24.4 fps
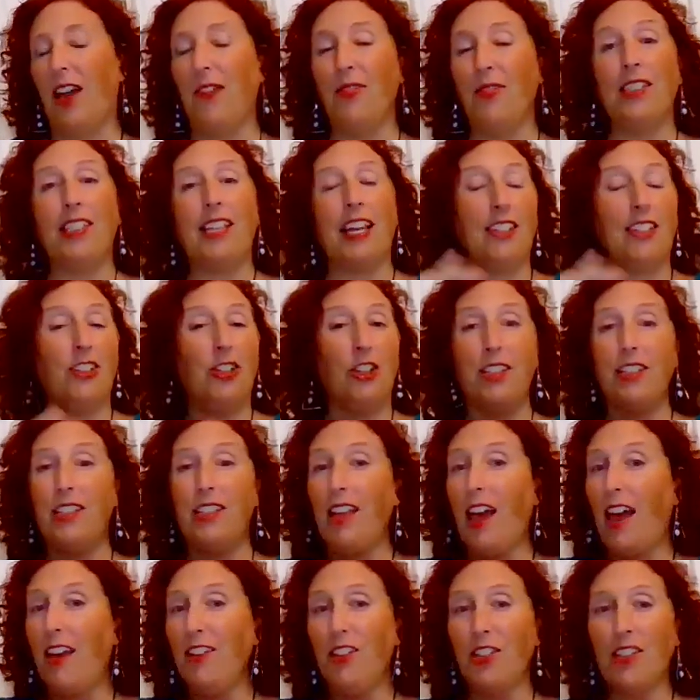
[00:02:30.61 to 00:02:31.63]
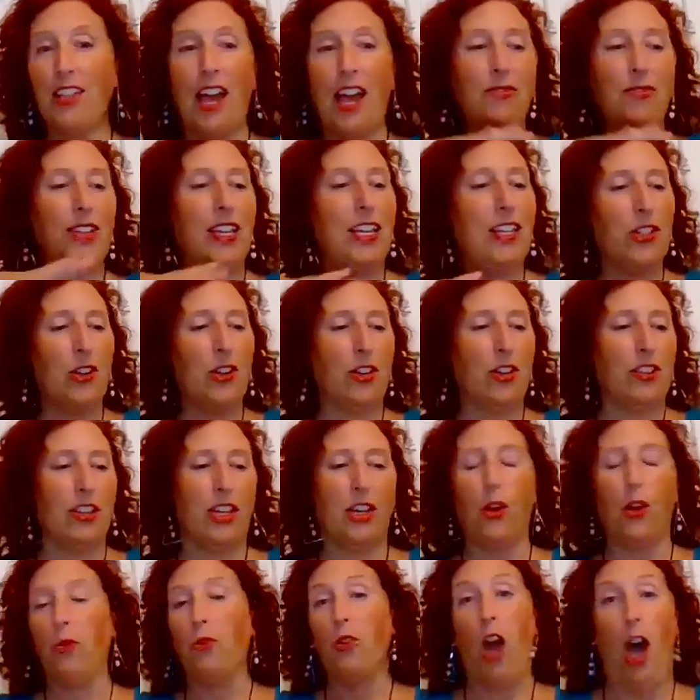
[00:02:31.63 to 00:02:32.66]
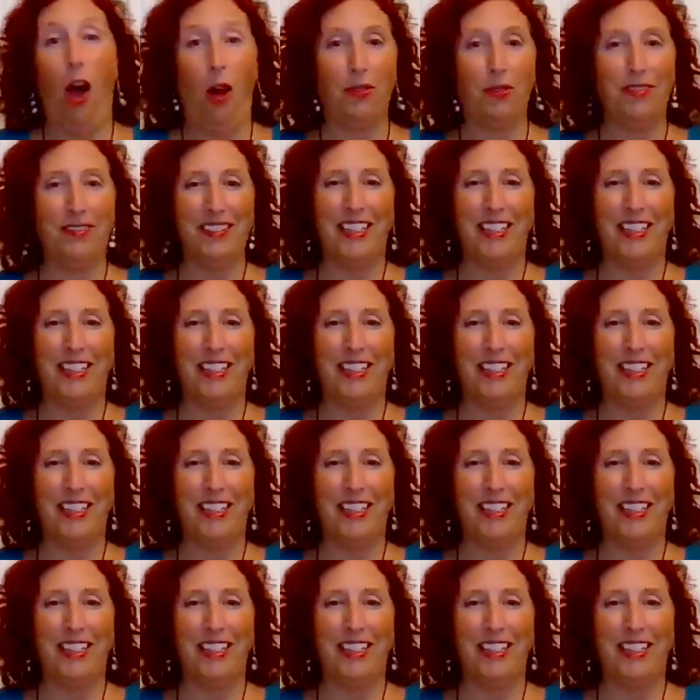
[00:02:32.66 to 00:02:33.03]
I have to say, I just have to internally go, no.